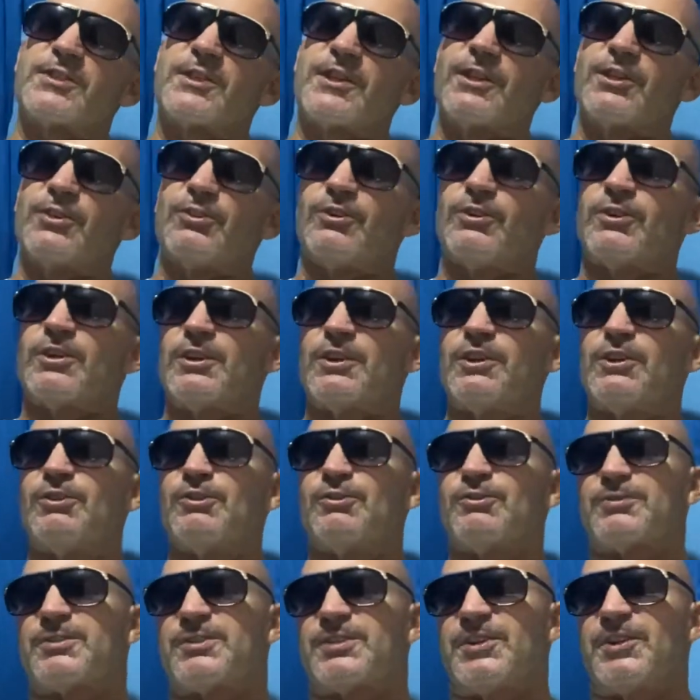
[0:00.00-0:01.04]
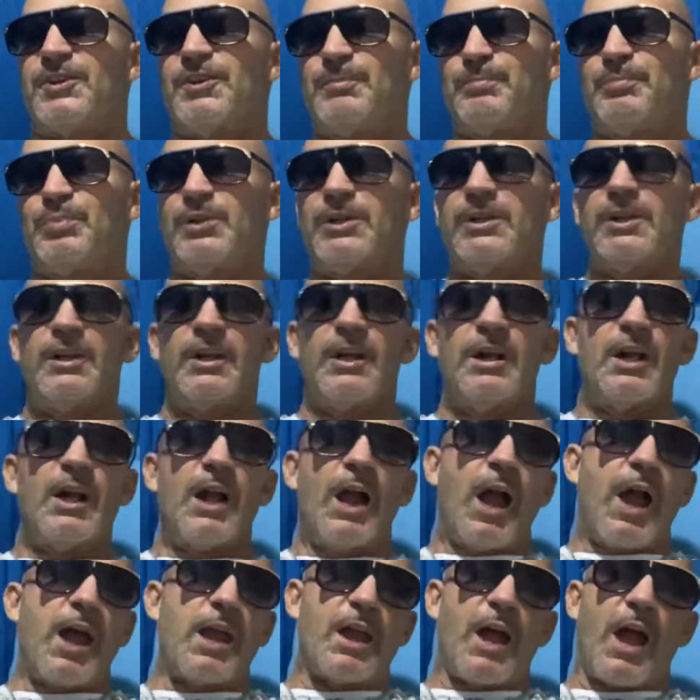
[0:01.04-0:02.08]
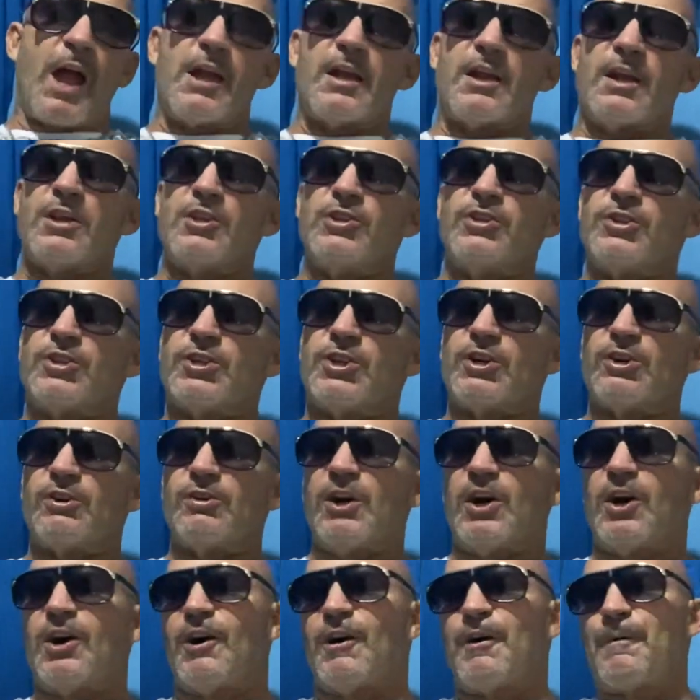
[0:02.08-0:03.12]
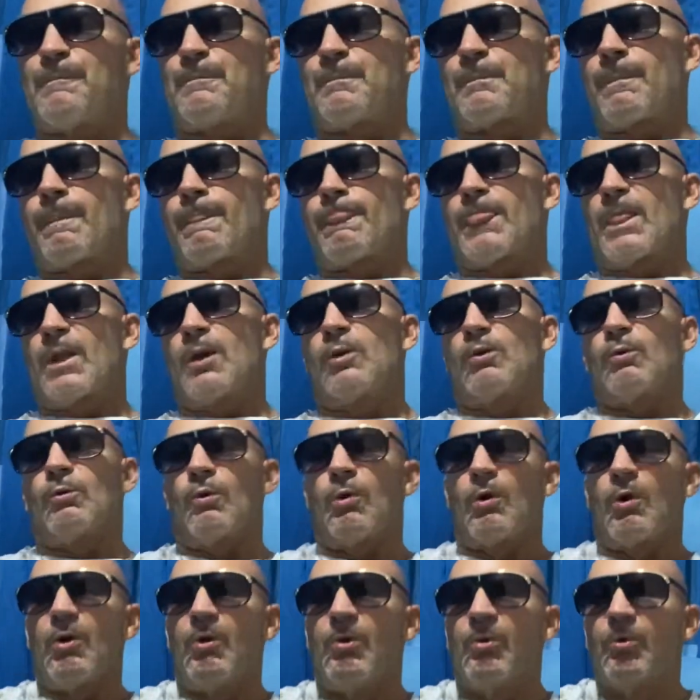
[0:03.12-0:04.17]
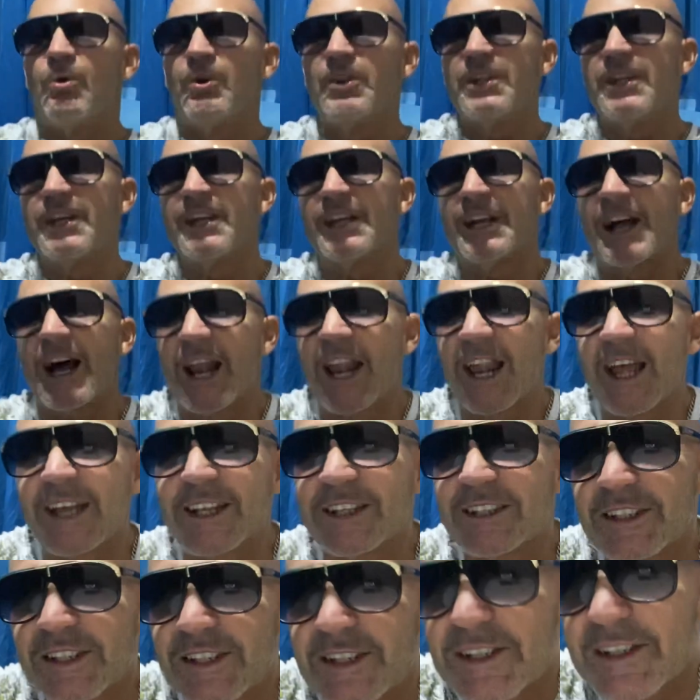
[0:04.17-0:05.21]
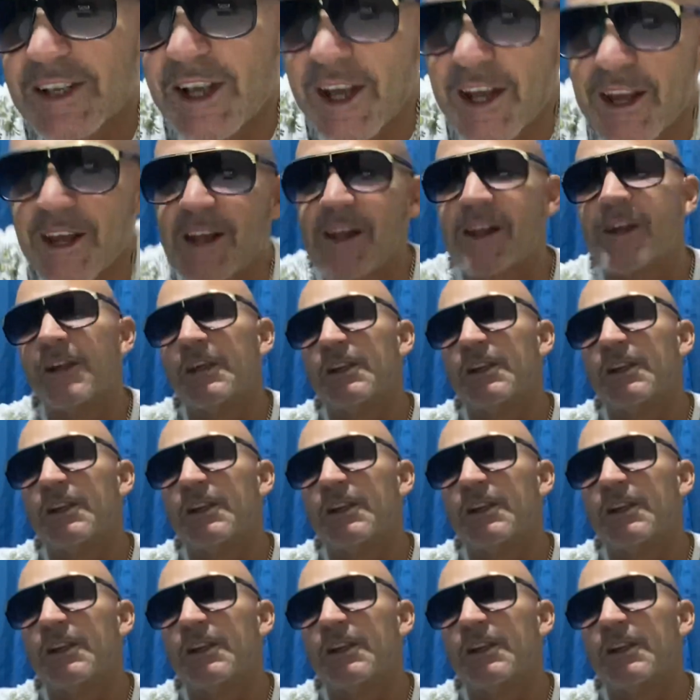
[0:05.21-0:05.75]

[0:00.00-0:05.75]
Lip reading: a little tip. One thing I like to say